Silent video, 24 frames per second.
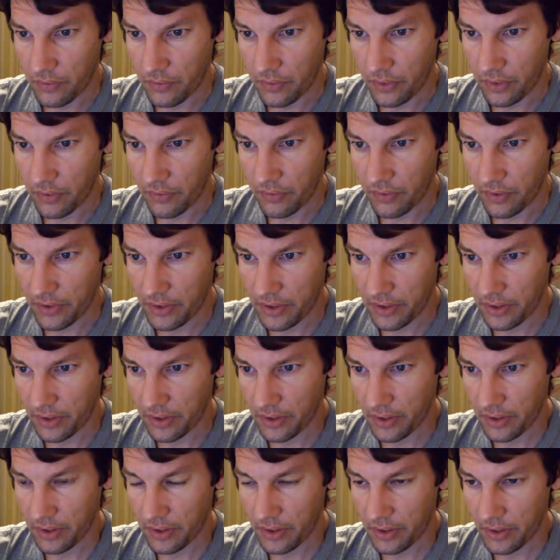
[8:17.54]

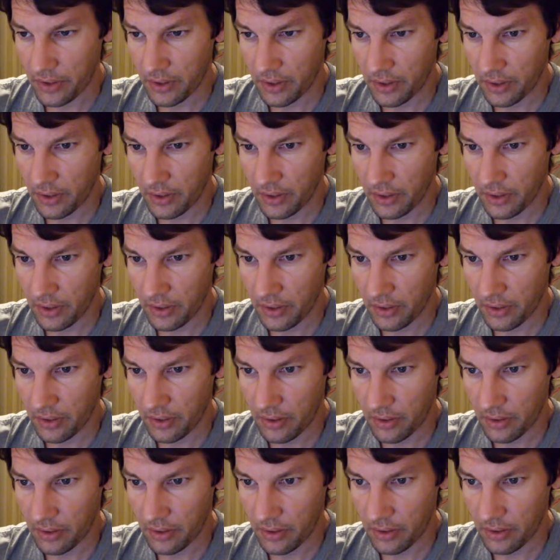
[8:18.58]
Infertility,
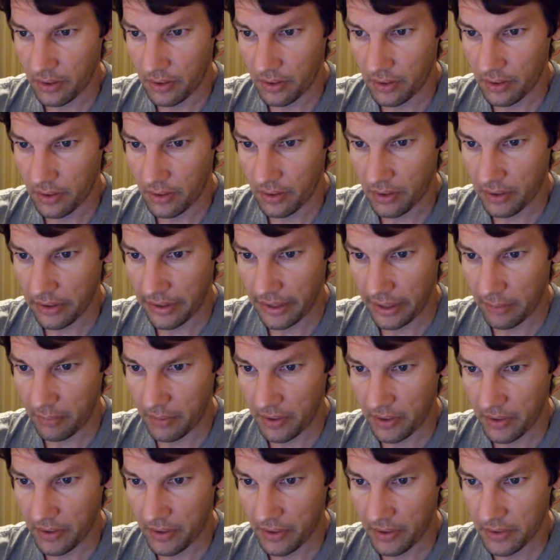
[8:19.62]

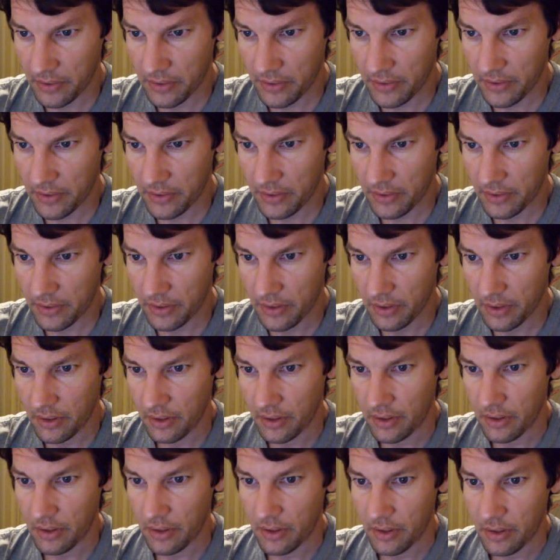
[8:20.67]
happiness.
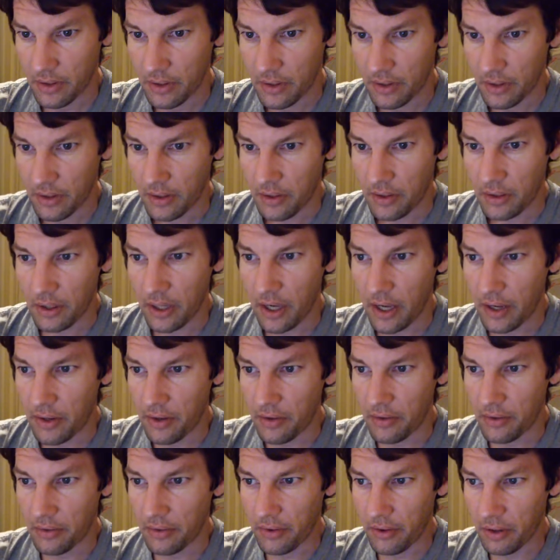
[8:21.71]
Yeah,
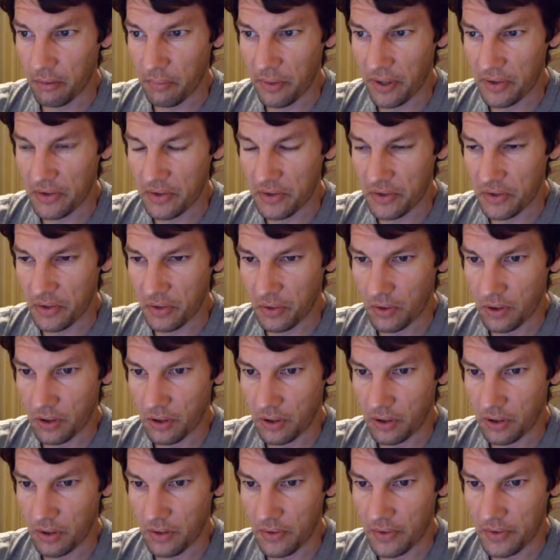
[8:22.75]
another thing about store
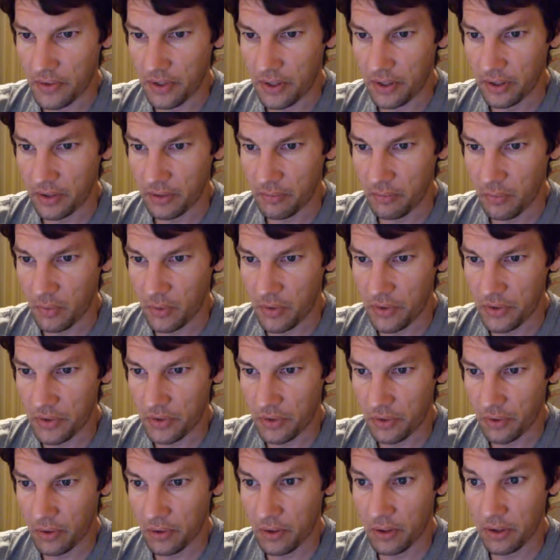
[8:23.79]
closing, more
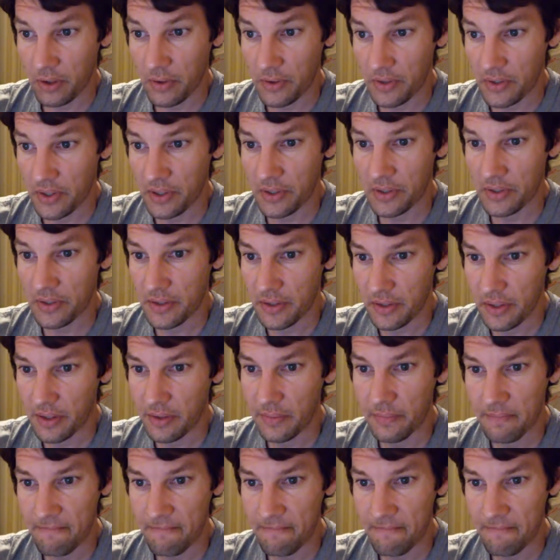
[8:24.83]
store closings.